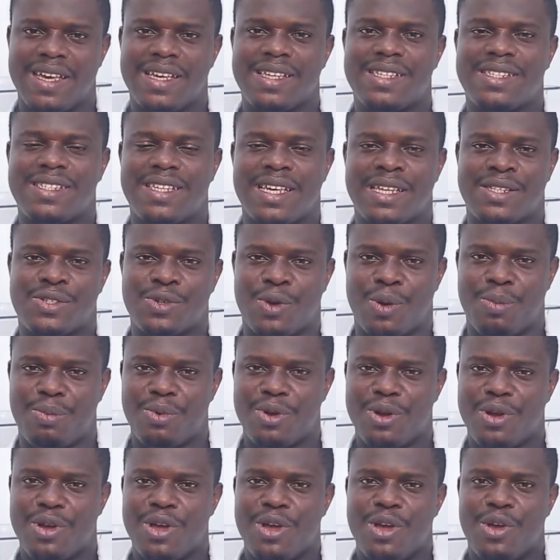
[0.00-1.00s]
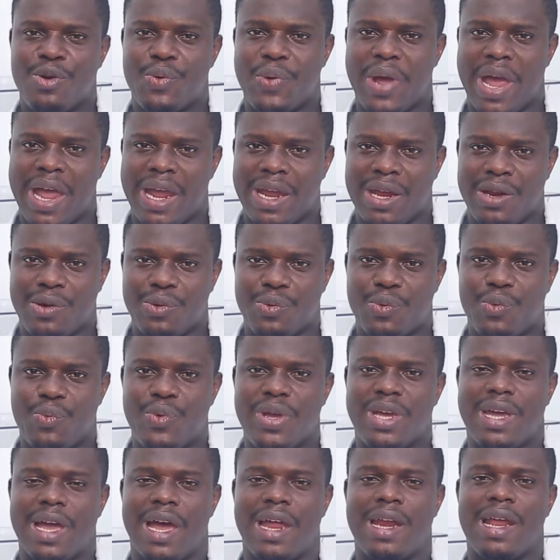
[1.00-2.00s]
set up wherein
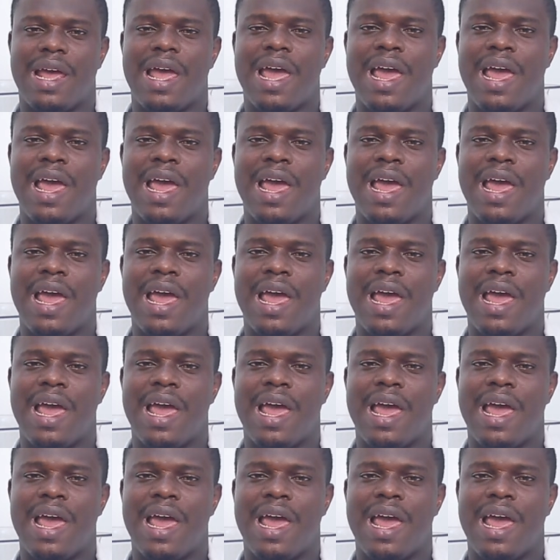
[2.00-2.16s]
we can